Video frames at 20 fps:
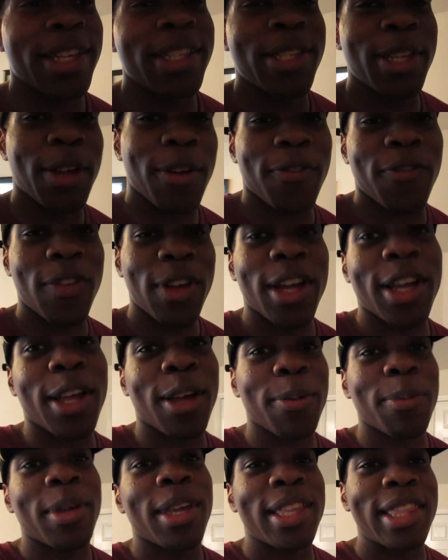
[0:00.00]
to go fuck
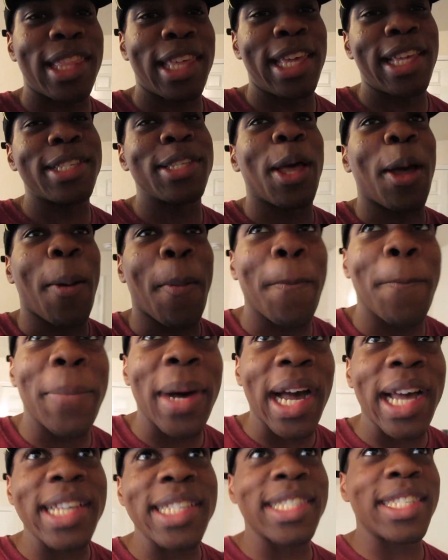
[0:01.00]
up these
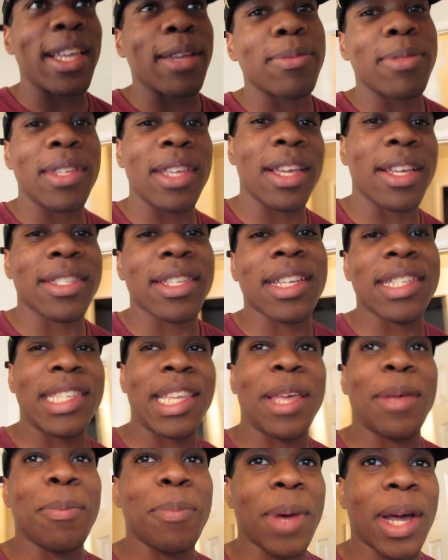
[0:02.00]
biceps. Yes, I
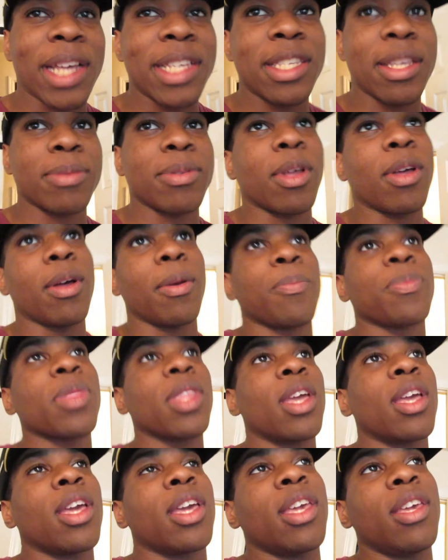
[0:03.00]
said biceps.
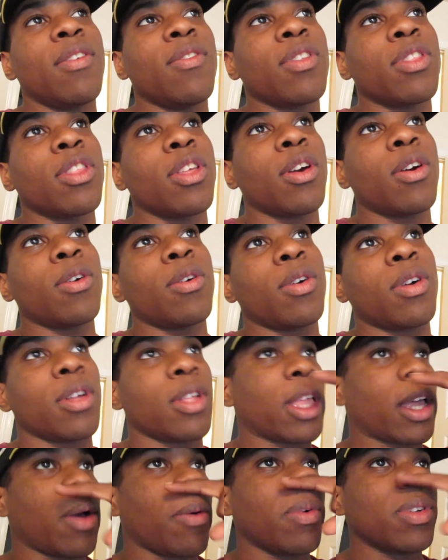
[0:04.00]
Even though,
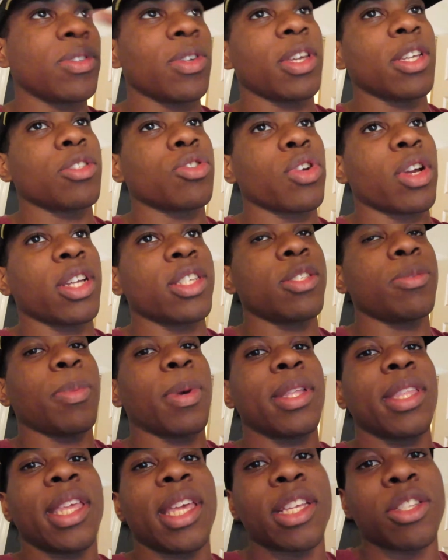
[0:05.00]
like, I wasn't going to hit triceps,
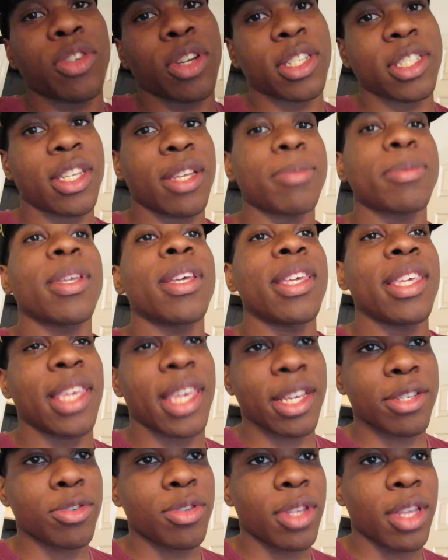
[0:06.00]
but I did hit triceps
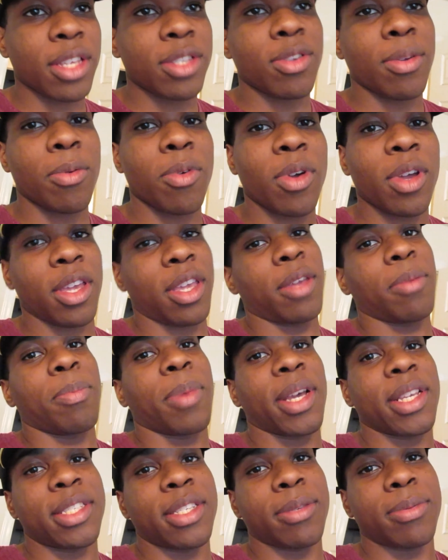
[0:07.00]
yesterday. So I'm going to hit
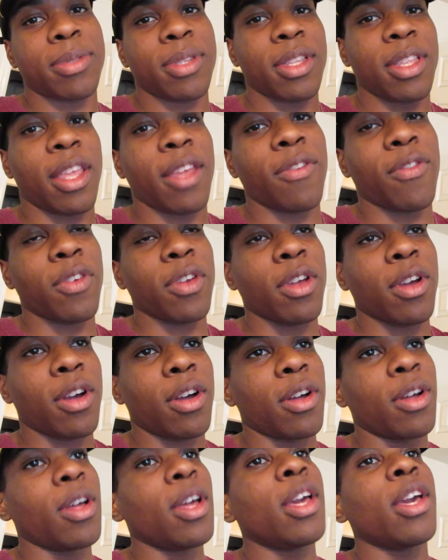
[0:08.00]
biceps today for
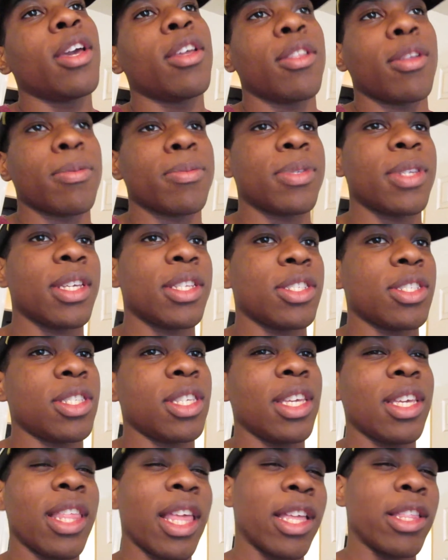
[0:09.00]
y'all. You know what I'm saying? Just
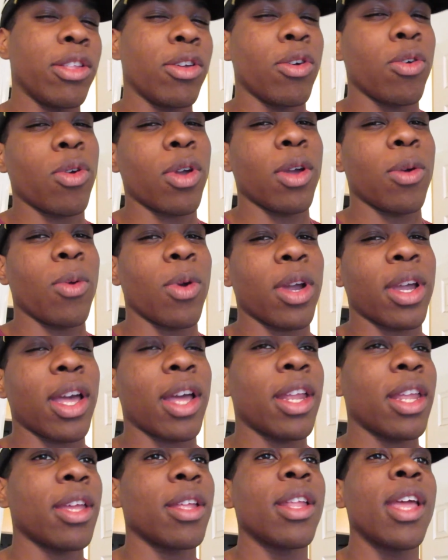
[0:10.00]
to get, like, a little quick
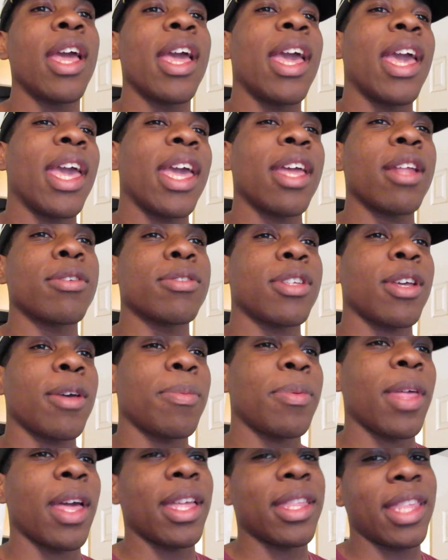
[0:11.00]
workout in. And on top
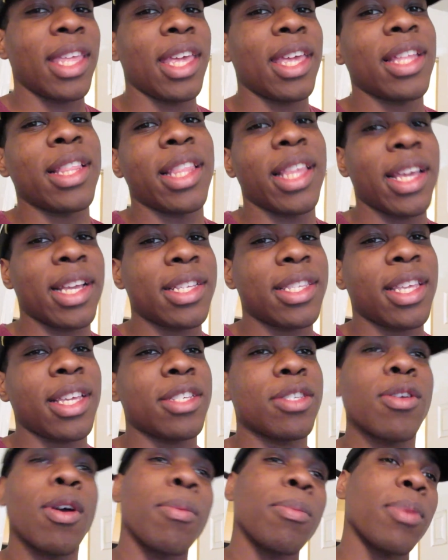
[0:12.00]
of that, I did hit legs today.
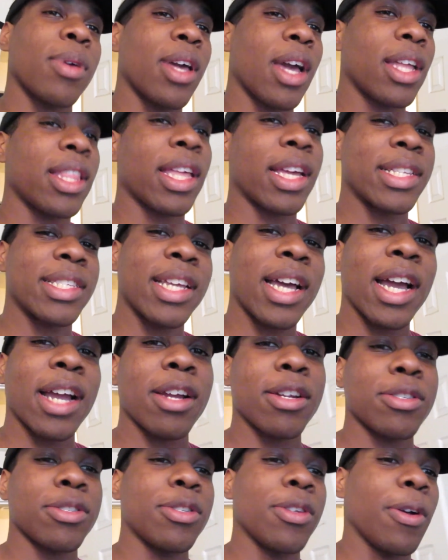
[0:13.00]
So I'm kind of, like,
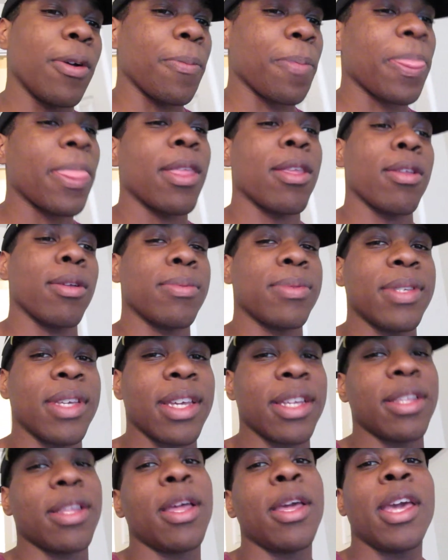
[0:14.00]
tired. So, you know what I'm
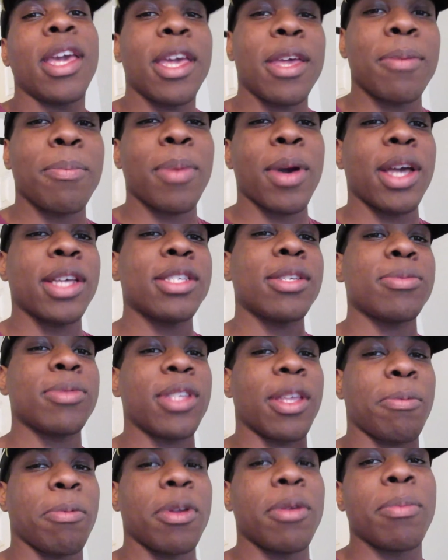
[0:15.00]
saying? Hitting biceps is,
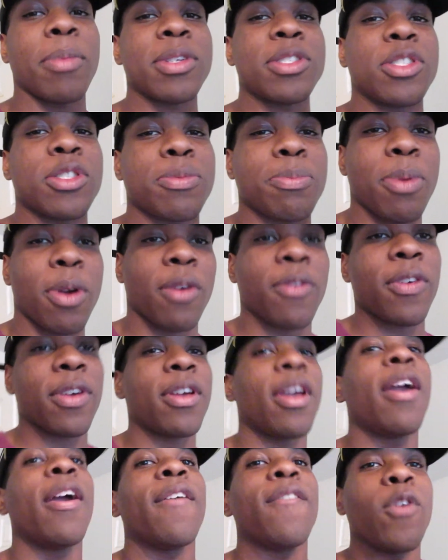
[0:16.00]
like, pretty much just
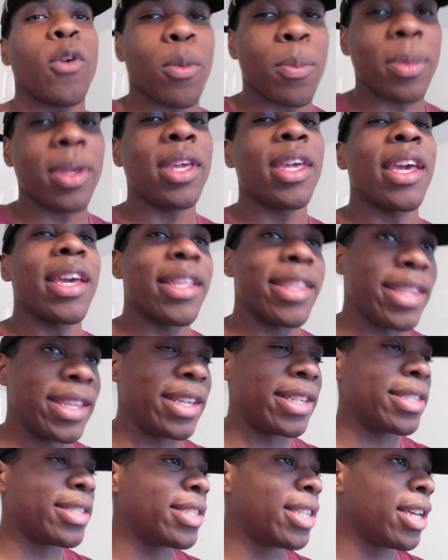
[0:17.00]
perfect for me, at
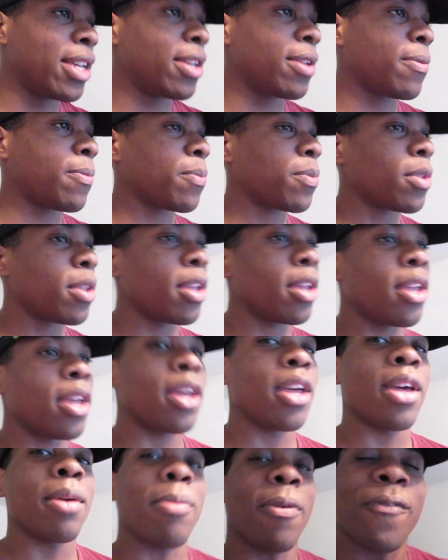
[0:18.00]
least.
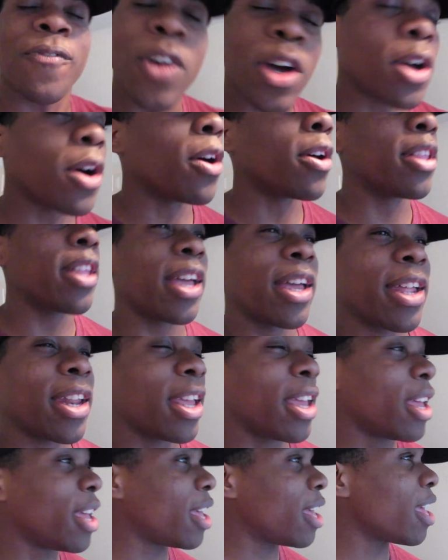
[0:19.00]
But fuck all that.
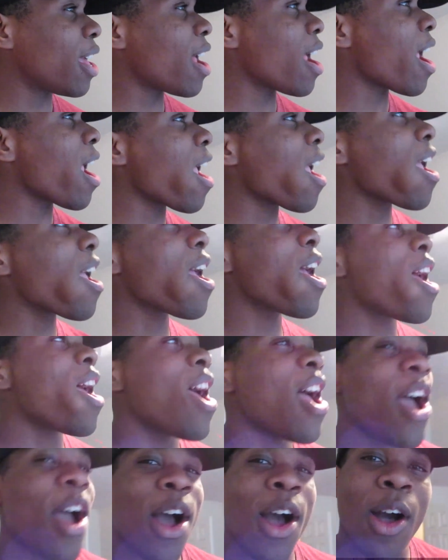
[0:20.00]

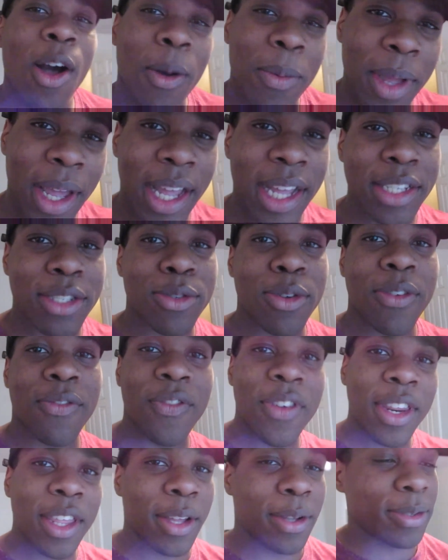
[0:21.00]
Hope you guys enjoyed the
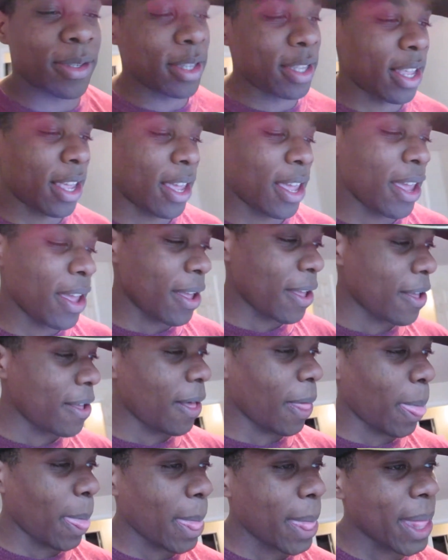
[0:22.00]
video today.
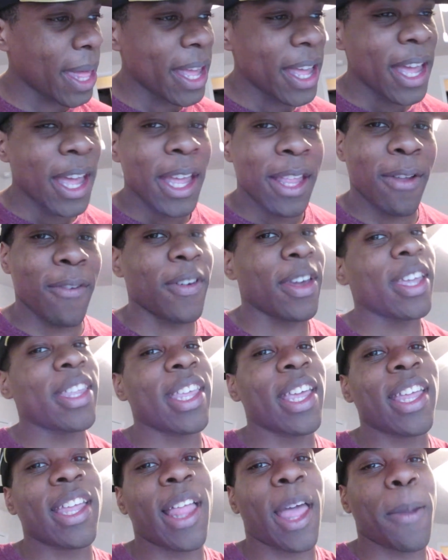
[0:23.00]
Don't forget
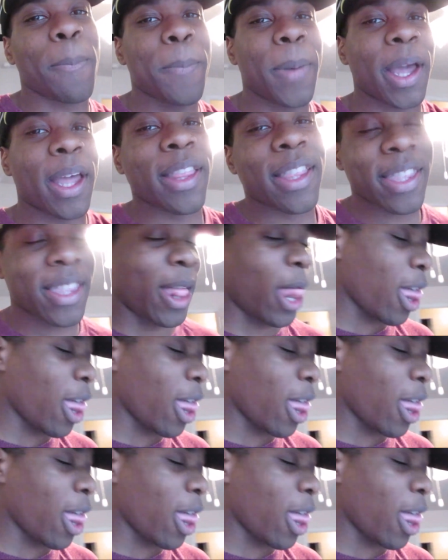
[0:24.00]
to hit that like button.